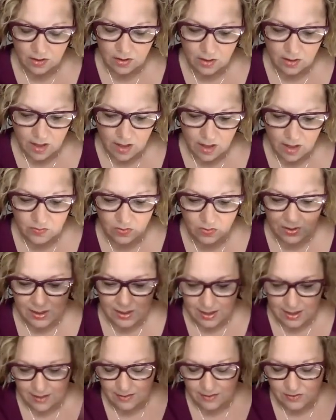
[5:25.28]
I don't want to
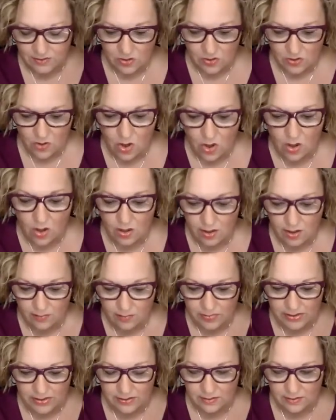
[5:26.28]
get so caught up
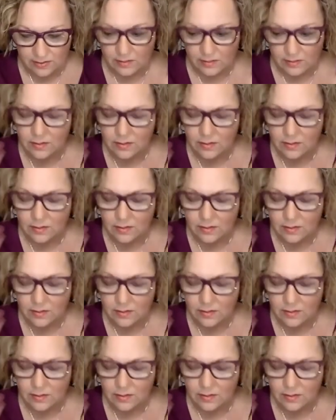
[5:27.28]
in